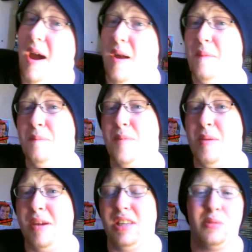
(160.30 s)
and
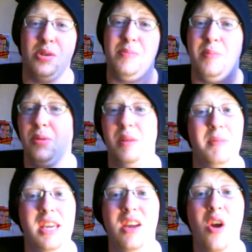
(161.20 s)
maybe it's just people like
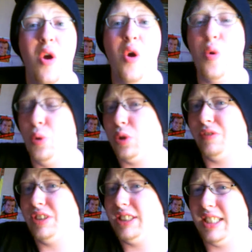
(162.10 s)
me who would
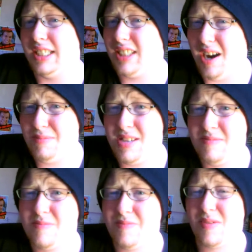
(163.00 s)
love to see this happening,
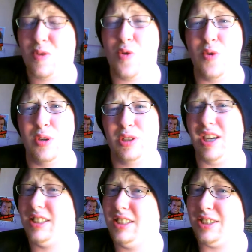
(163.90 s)
who
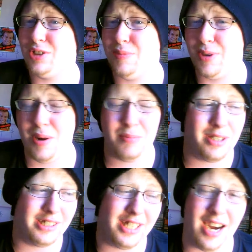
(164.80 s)
started this rumor up,
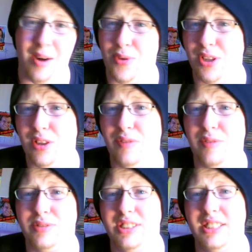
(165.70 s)
because yeah, I would
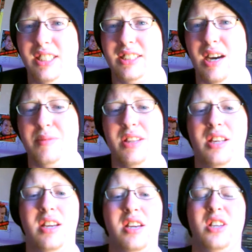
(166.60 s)
love to see this happening.
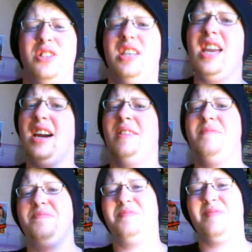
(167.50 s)
So yeah,
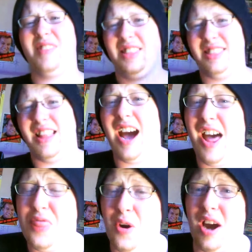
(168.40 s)

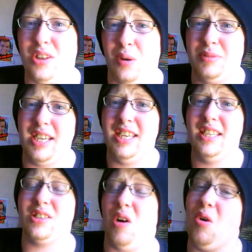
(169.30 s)
I thought I'd update
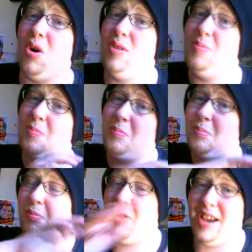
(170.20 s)
you on
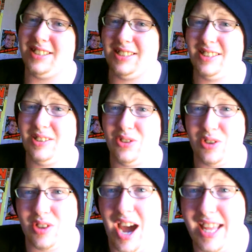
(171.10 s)
this
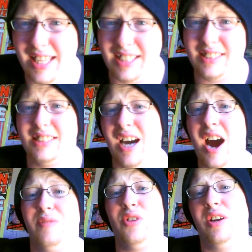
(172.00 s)
idea, since I
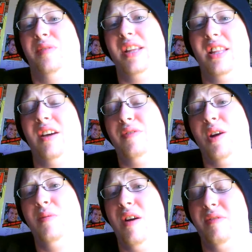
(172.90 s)
have done
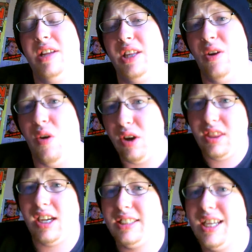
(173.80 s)
a video on
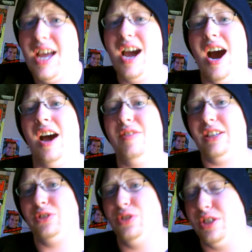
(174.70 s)
this, and
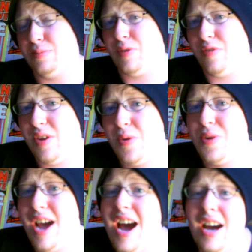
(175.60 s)
this news has been revealed,
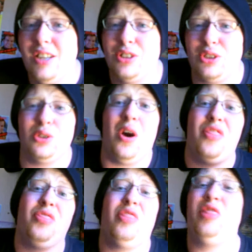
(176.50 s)
so I
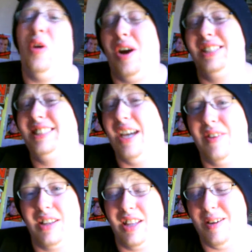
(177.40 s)
thought I'd tell
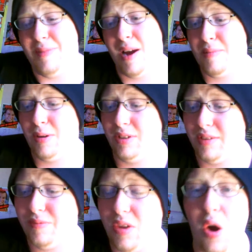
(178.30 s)
you a little bit about
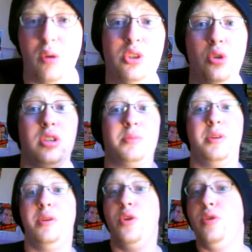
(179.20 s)
it. Also, there's
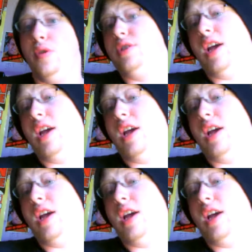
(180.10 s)
been new news